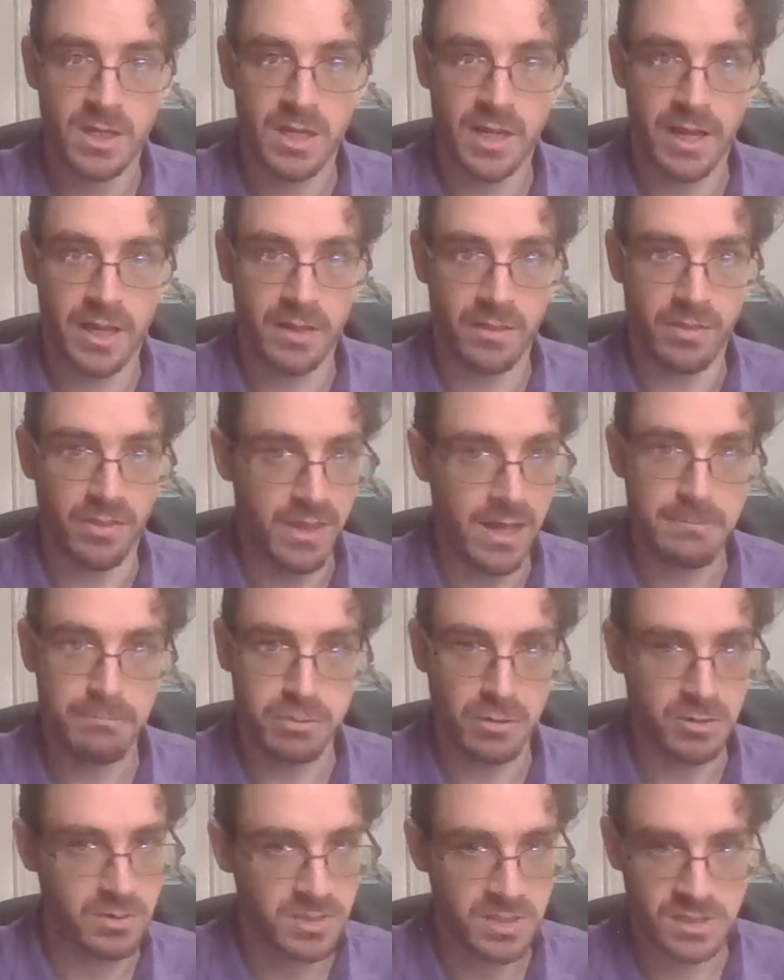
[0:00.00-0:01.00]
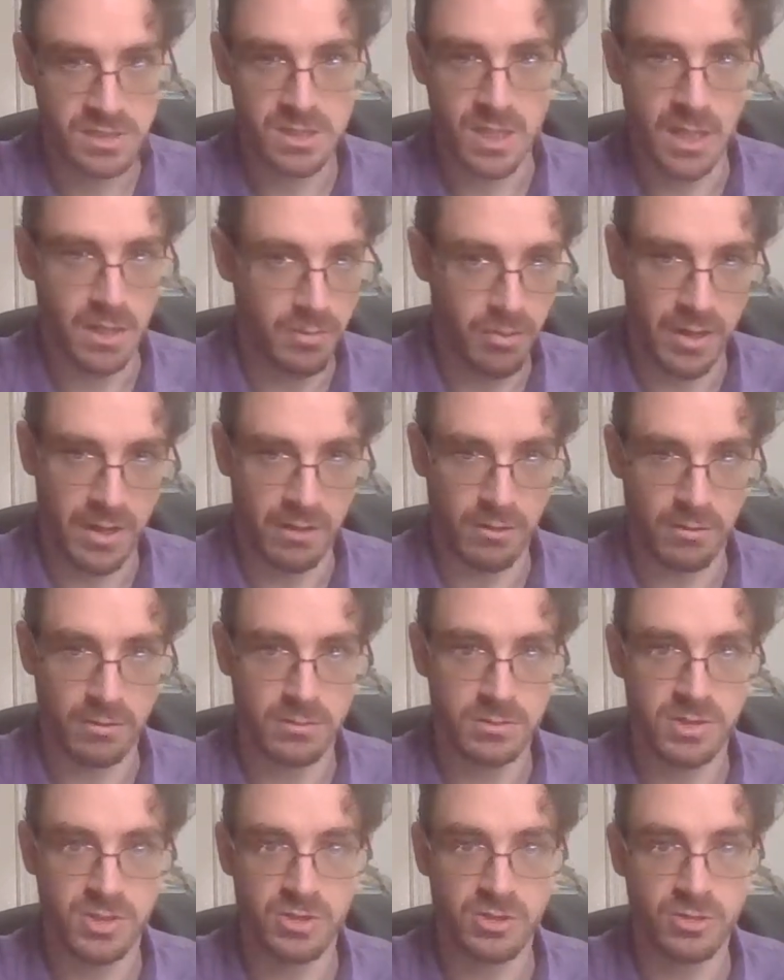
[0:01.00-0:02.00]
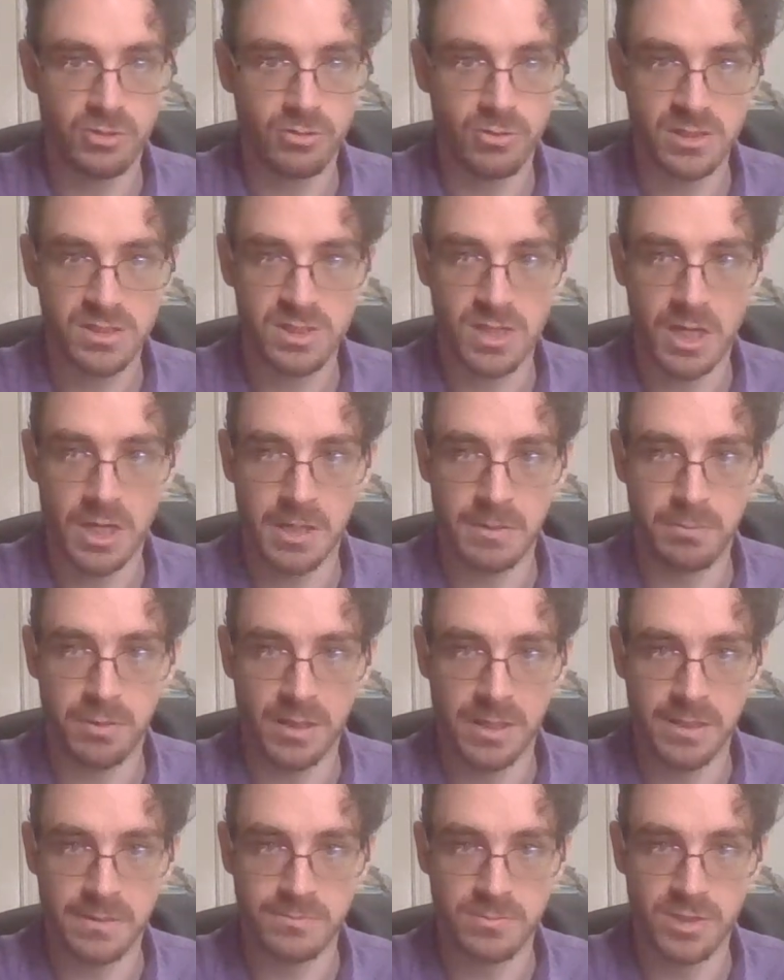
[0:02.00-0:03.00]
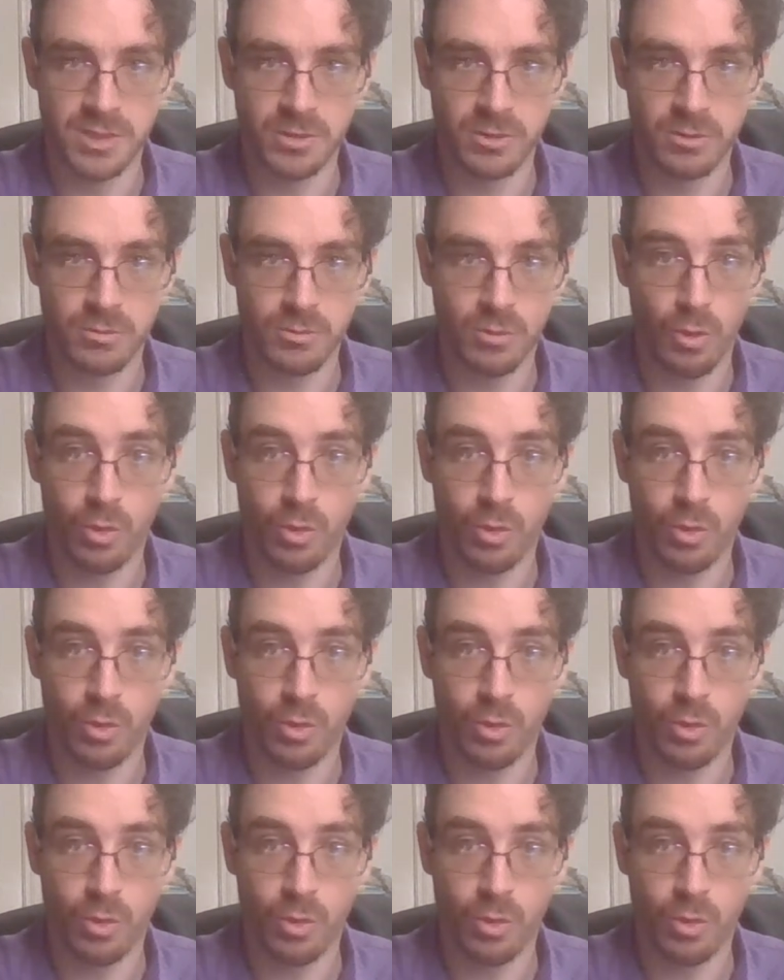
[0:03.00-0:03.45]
and that person's not there to assign blame to,